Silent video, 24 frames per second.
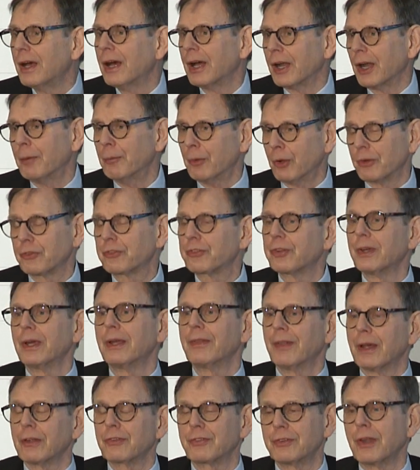And I'm not
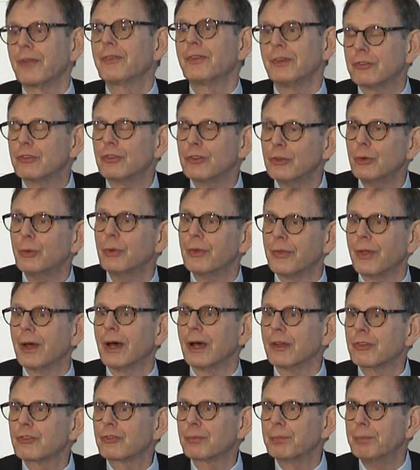saying that's nothing to do with
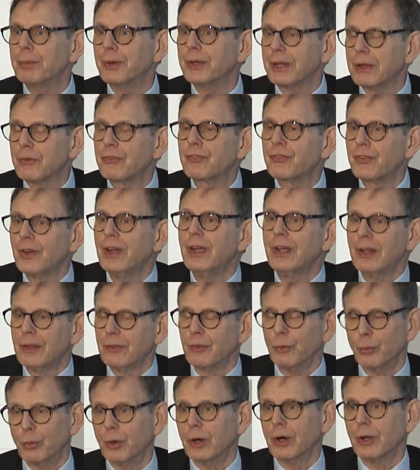us, but if
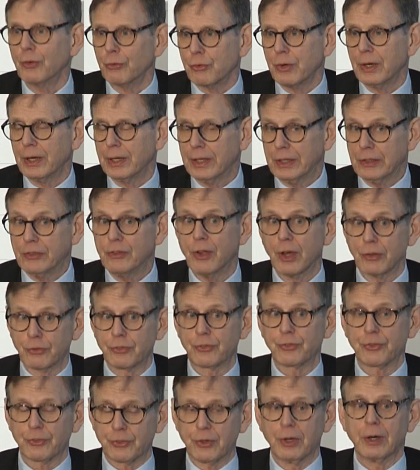the world really does
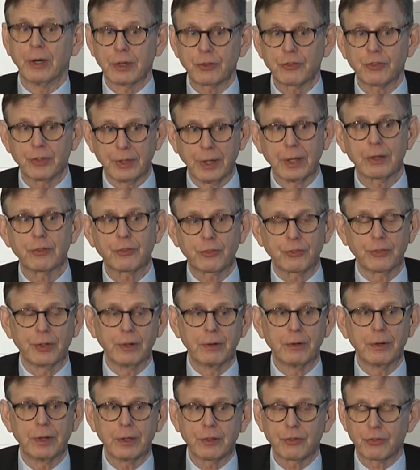start to get
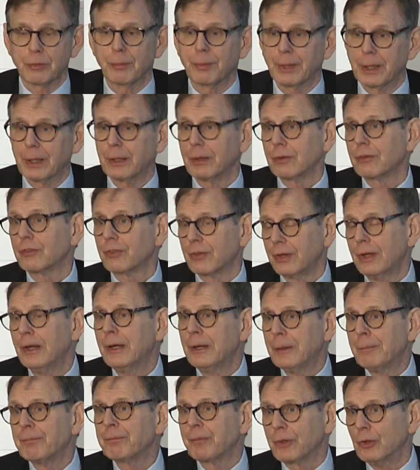serious about
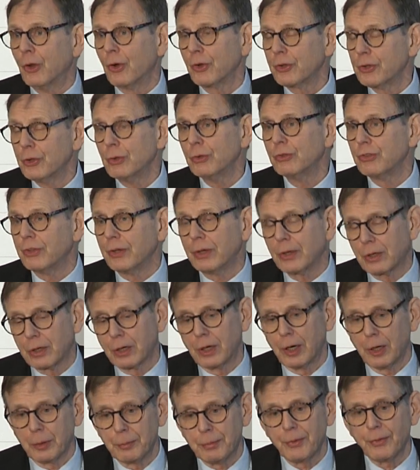not using
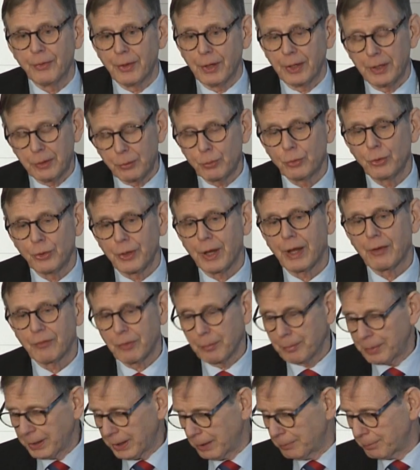carbon, then it would have
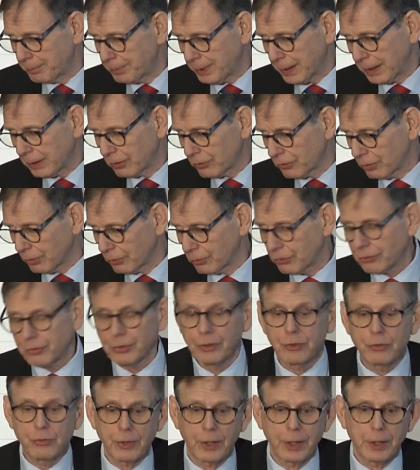a big impact on
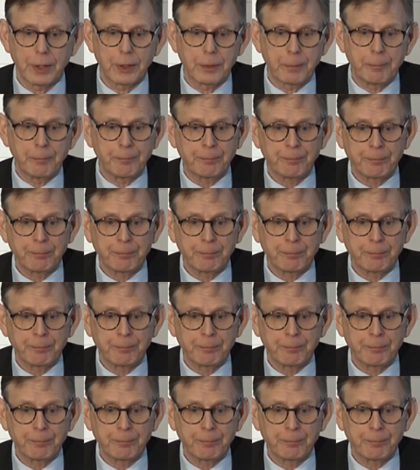sea trade.